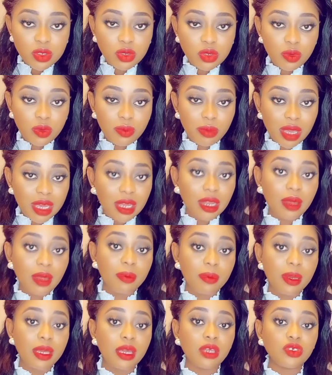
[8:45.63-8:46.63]
make an
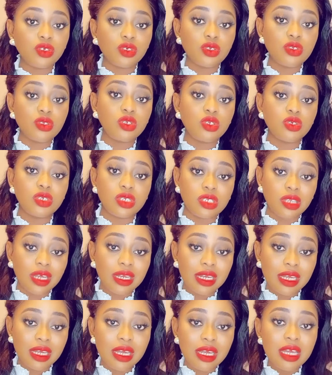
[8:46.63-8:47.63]
application to
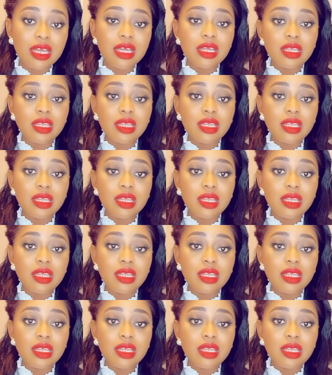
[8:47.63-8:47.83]
study,